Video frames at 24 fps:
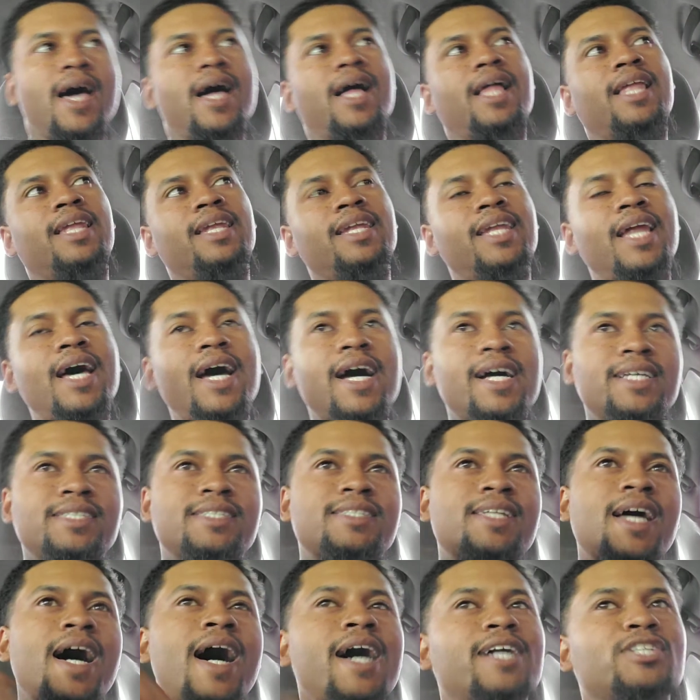last
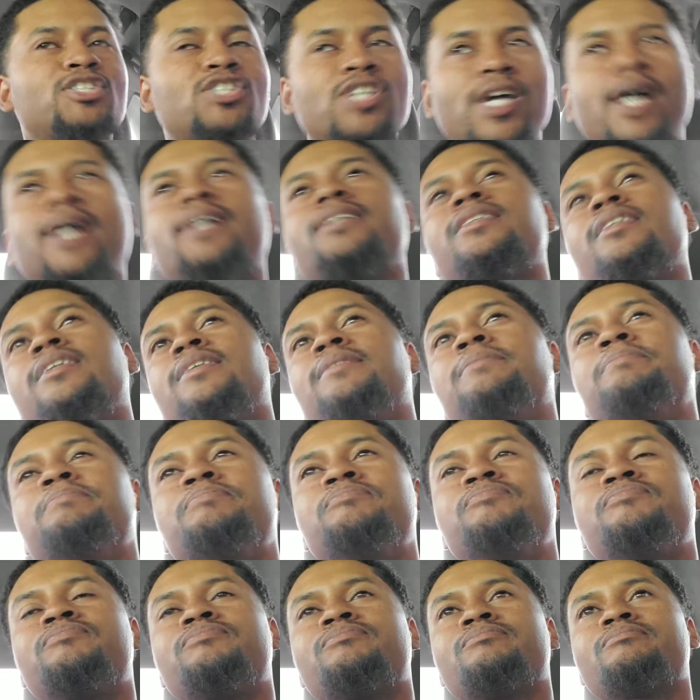I checked,
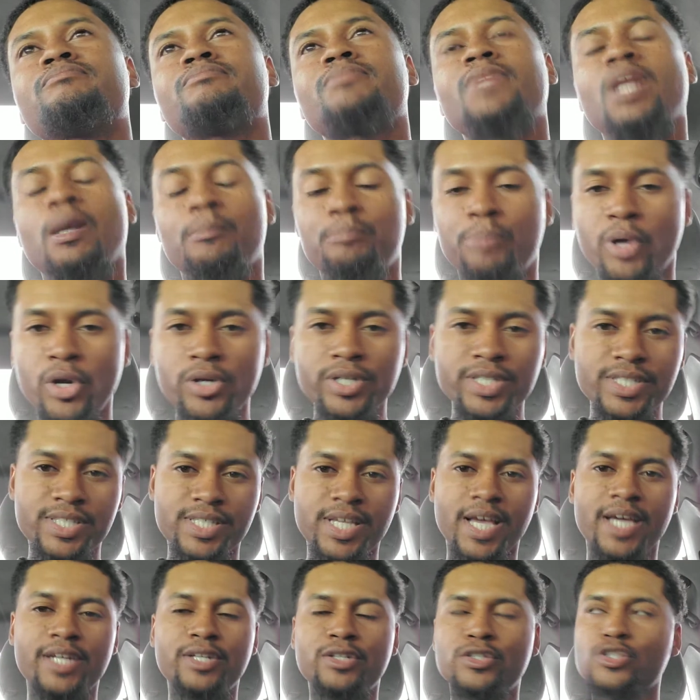Bernie
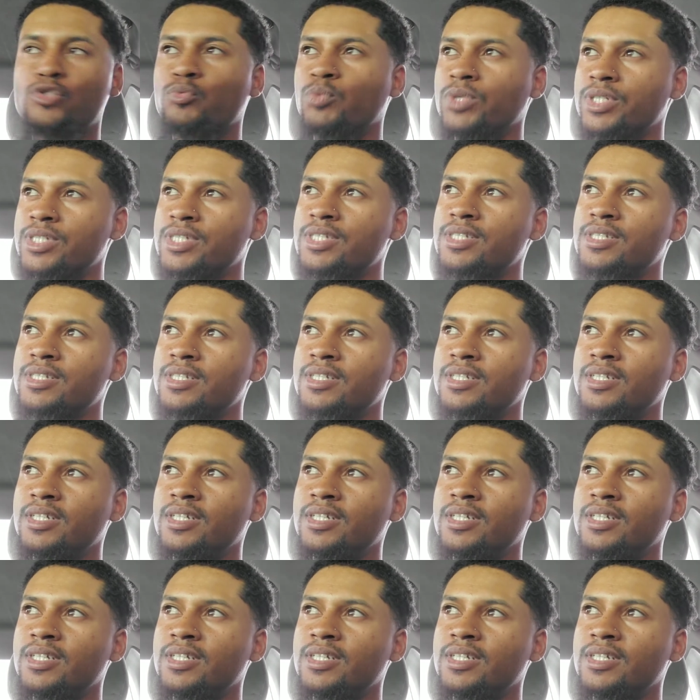Sanders was